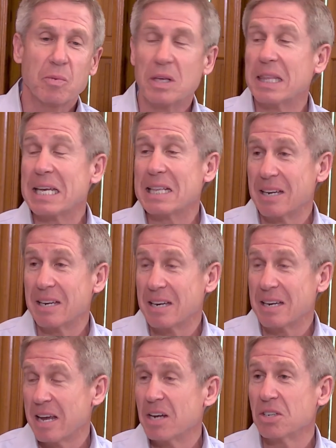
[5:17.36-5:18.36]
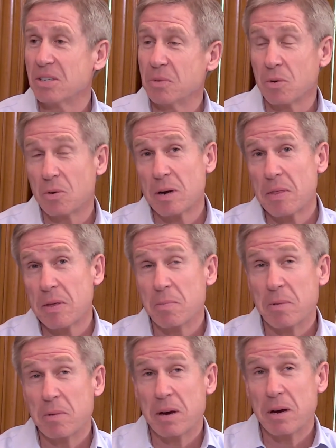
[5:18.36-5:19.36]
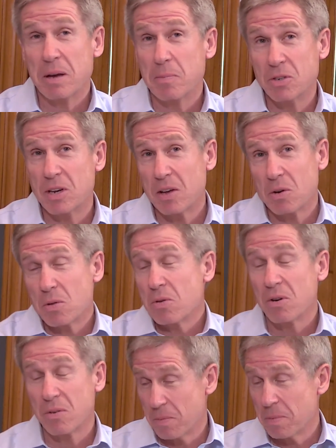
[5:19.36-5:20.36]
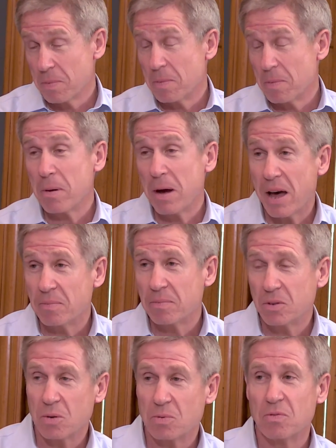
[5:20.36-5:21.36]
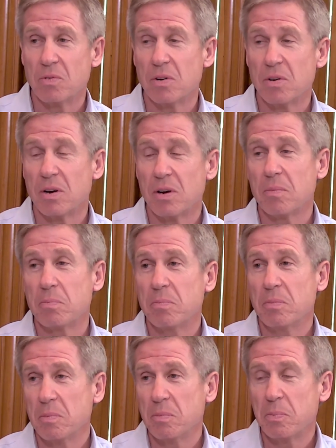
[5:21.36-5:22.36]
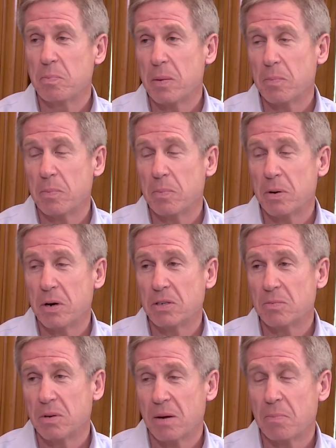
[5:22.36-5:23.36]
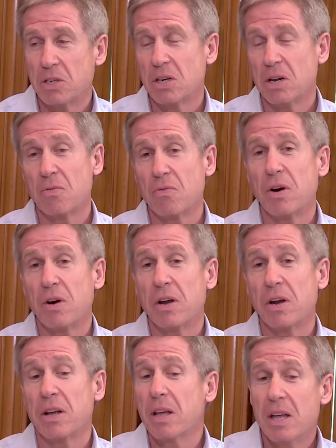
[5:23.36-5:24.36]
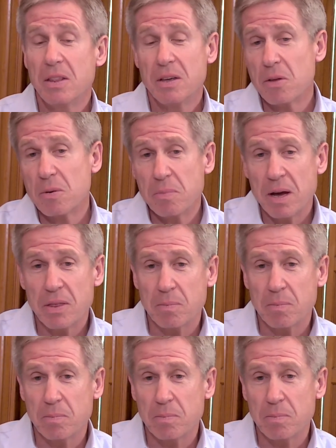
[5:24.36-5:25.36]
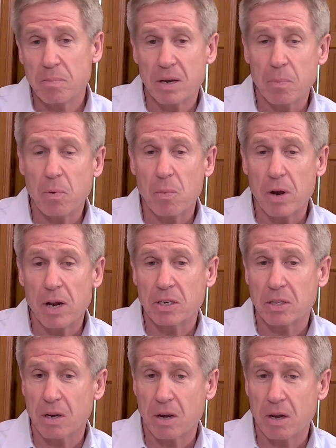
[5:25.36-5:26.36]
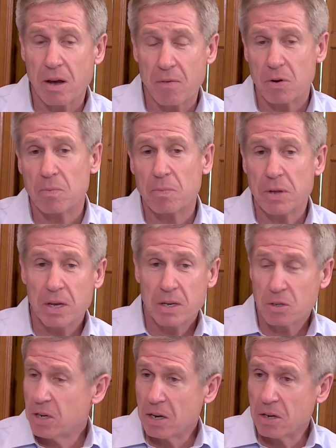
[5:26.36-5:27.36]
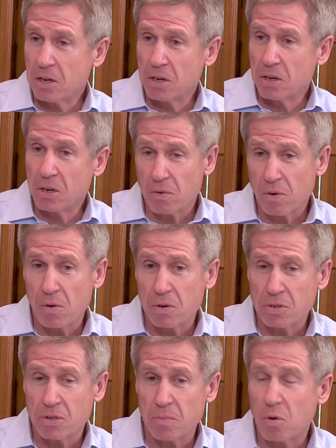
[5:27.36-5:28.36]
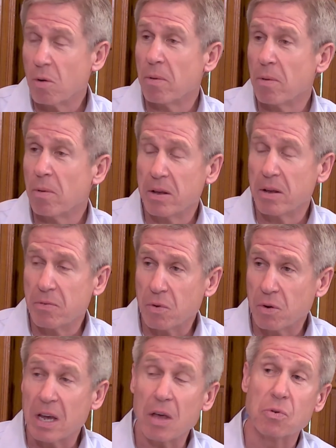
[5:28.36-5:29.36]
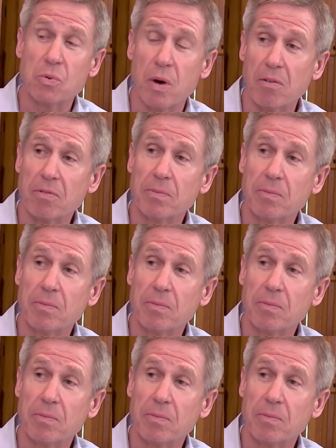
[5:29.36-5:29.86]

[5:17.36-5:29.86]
lead the nation, or I think we might be second or third from the bottom in terms of pension underfunding. The other, I think, big appropriation, the governor, second year in a row, is more money for K through 12.